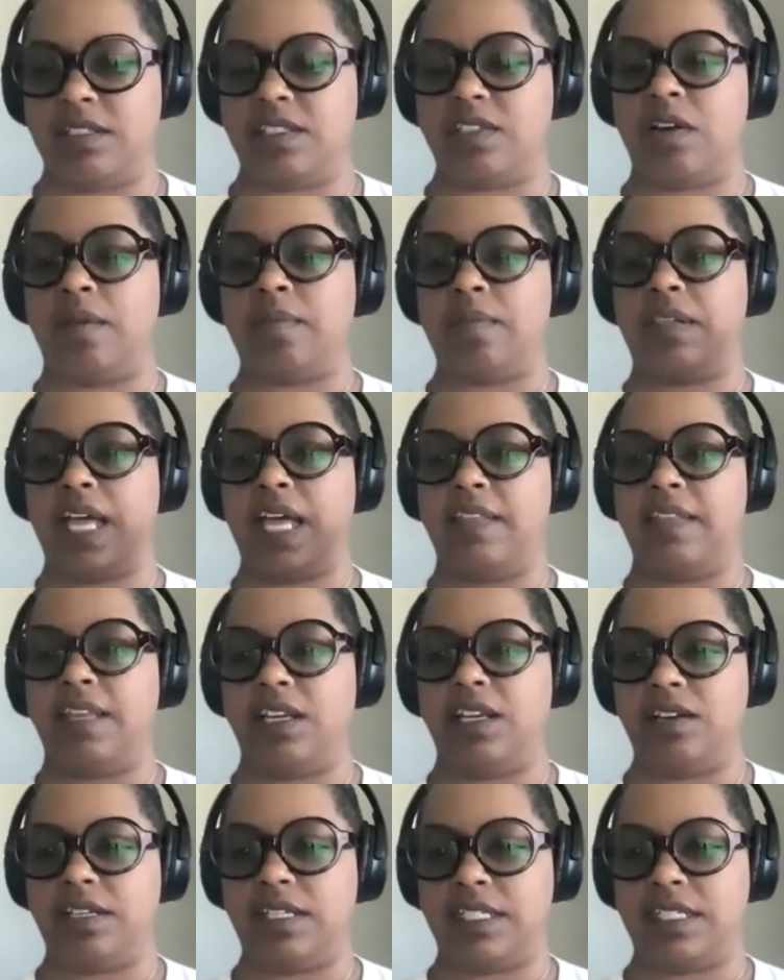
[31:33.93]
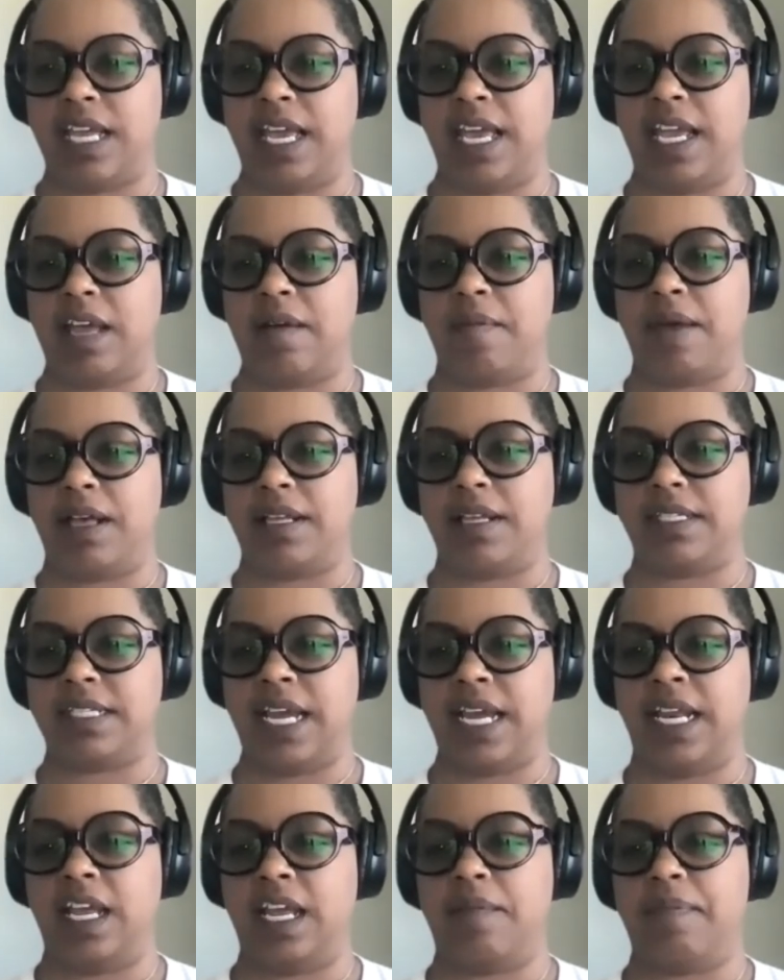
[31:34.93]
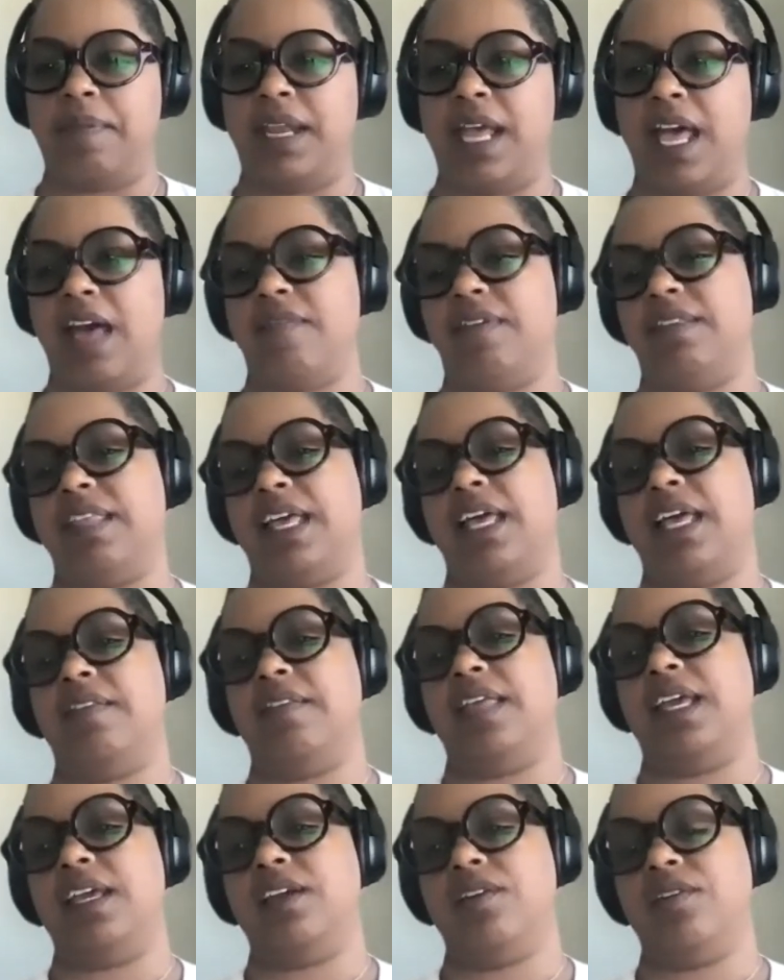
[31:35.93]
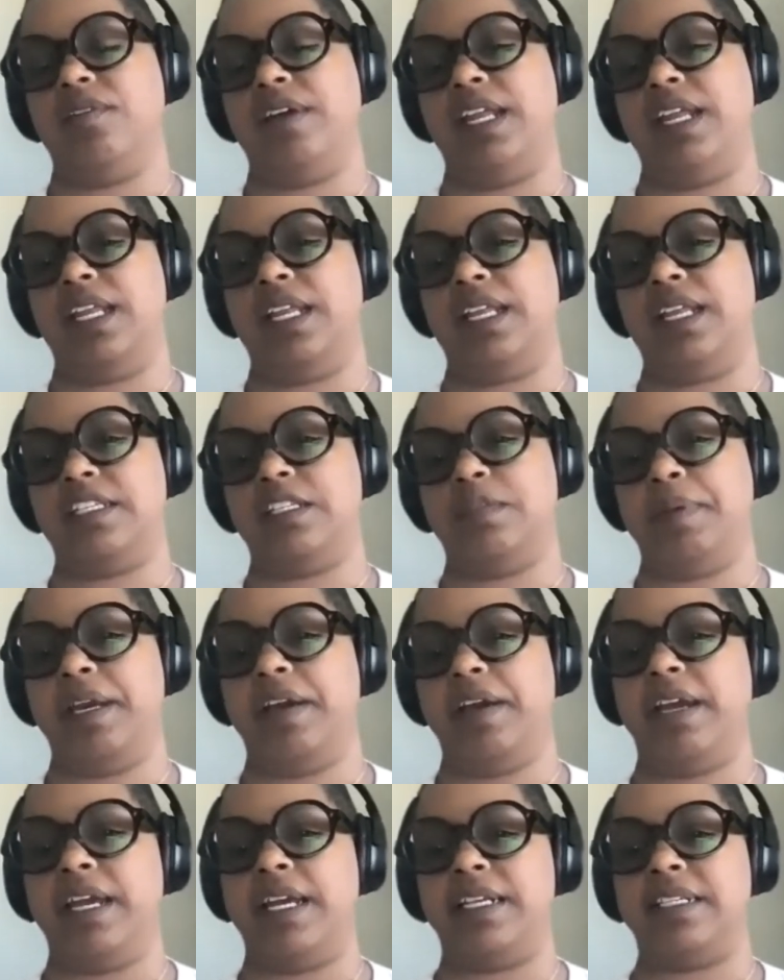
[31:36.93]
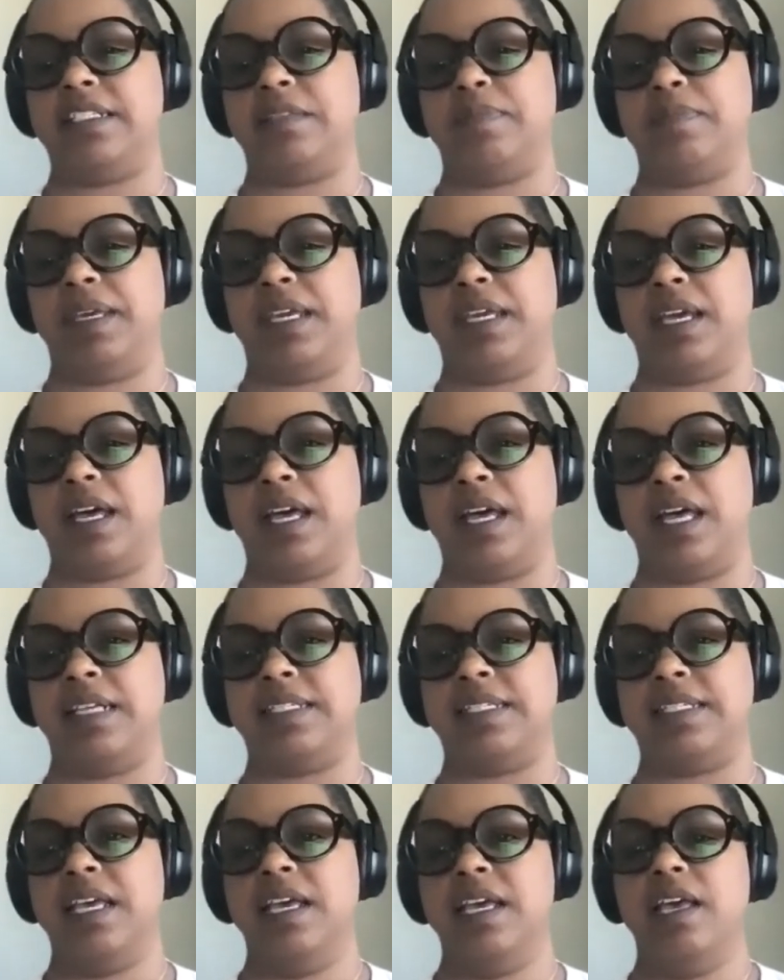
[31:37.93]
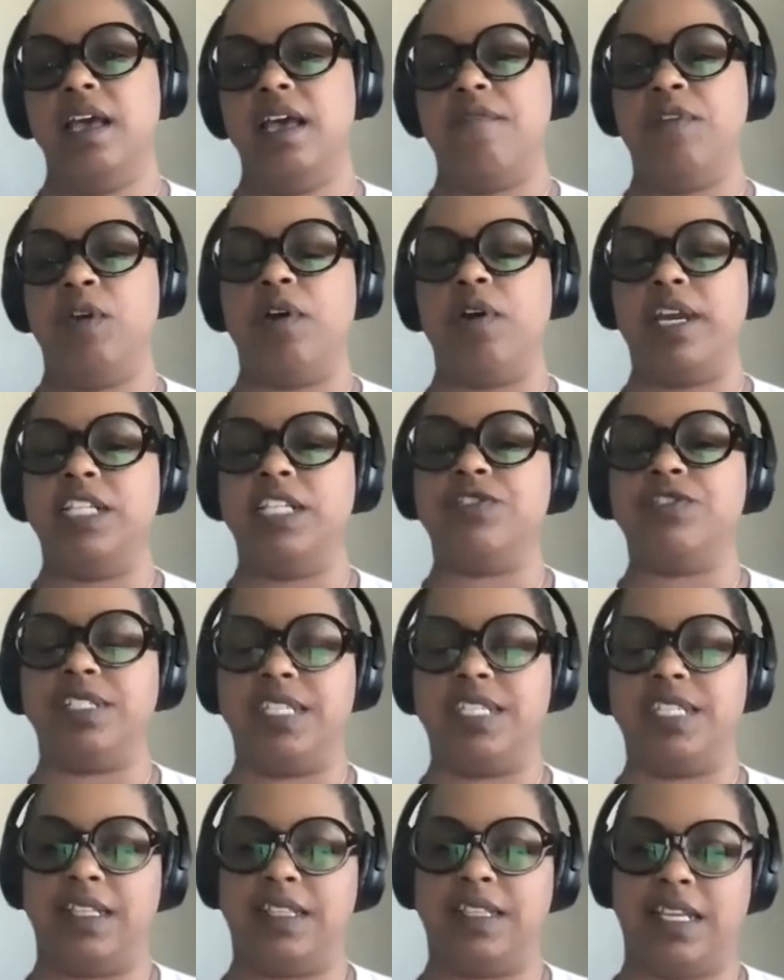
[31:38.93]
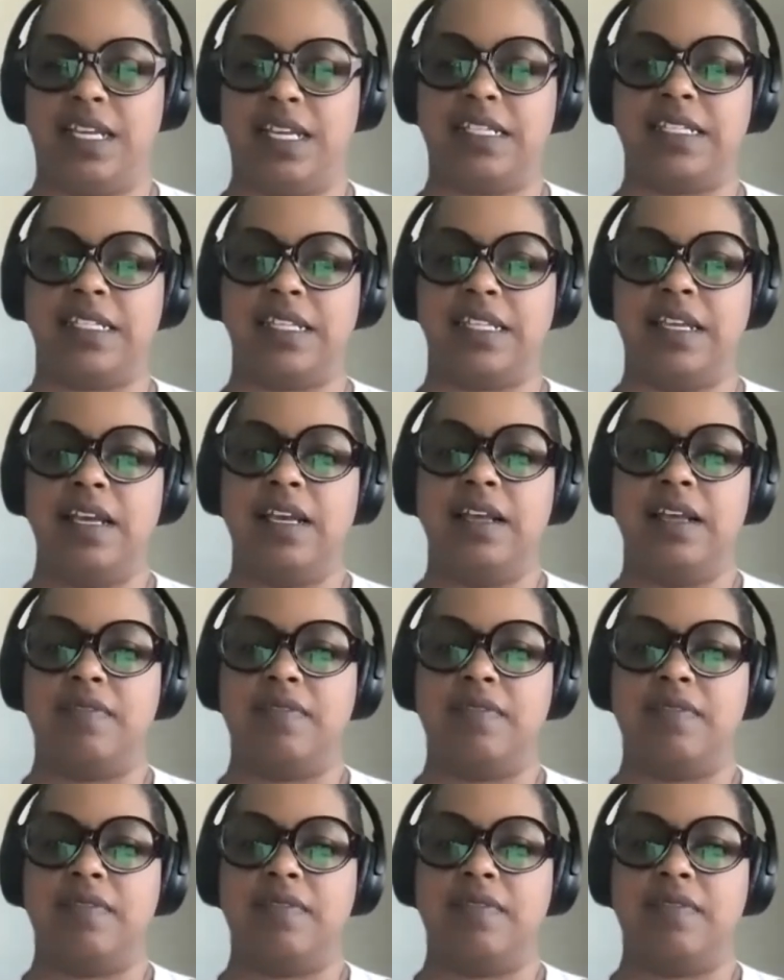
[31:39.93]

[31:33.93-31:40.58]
And so I'm glad that you're saying about signing up and having that like curated experience, because if you are interested in this,